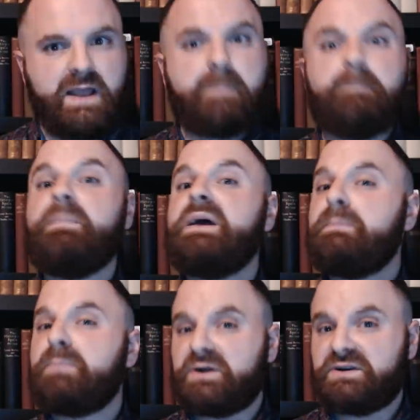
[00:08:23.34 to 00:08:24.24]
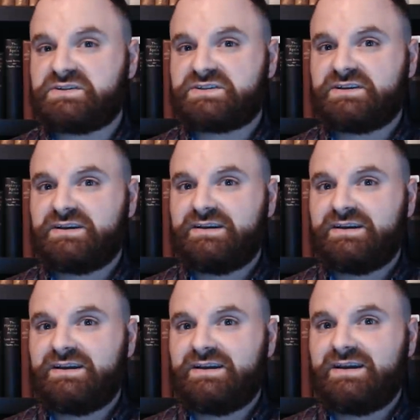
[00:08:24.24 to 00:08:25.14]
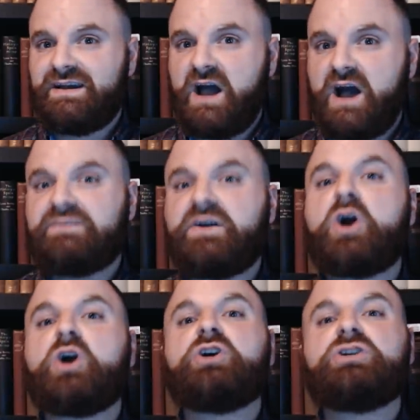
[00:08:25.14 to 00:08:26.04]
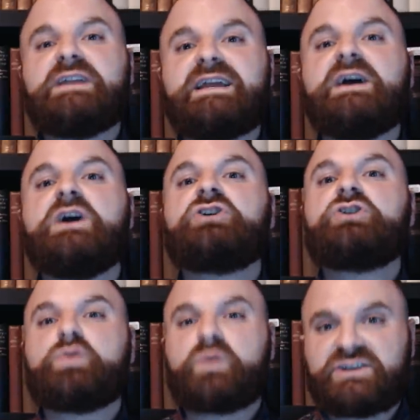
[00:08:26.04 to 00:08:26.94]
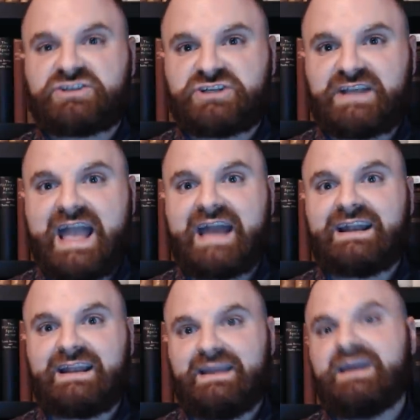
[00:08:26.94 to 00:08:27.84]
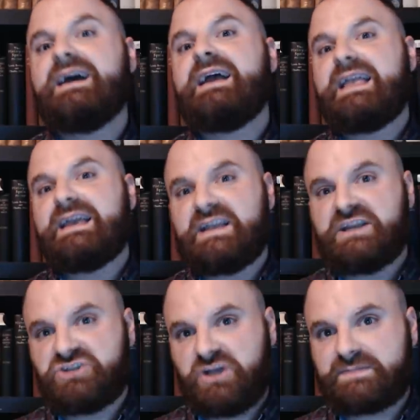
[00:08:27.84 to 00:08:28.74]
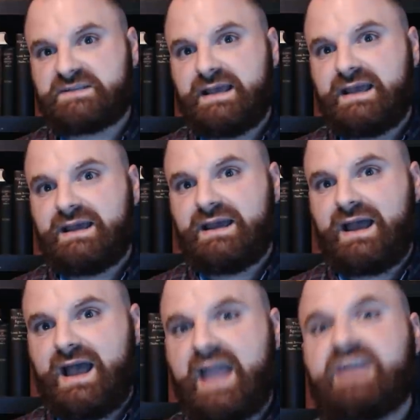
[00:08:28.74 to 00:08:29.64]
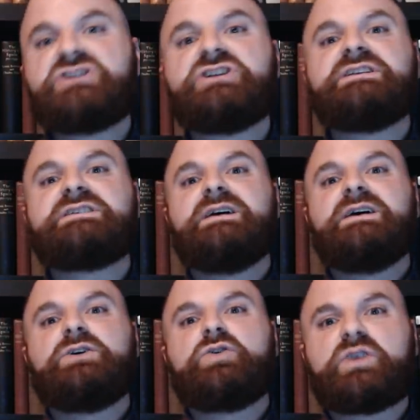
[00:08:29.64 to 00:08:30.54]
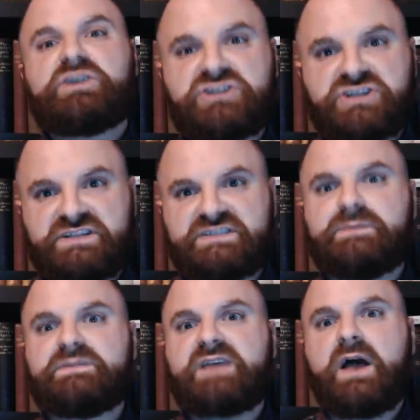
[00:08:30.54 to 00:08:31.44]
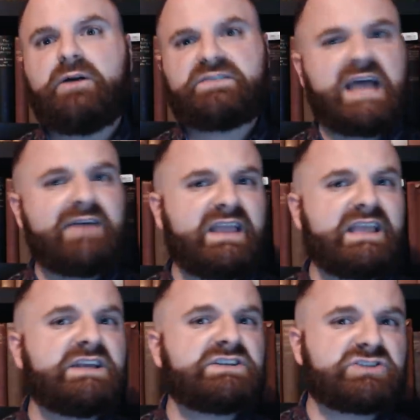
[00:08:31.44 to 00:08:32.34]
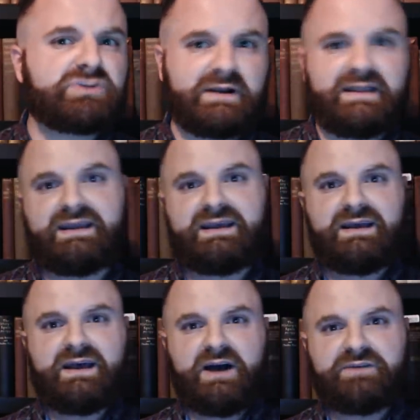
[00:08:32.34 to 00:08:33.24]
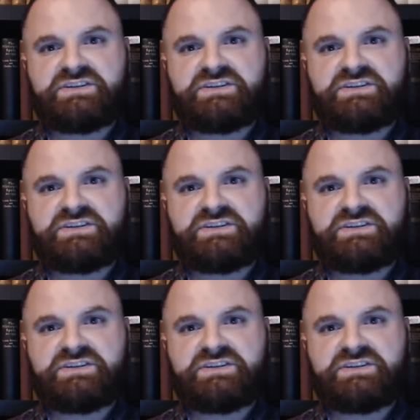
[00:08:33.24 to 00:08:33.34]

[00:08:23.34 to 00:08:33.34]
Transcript: members of early Christianity in Egypt. Ancient Christians themselves have a history of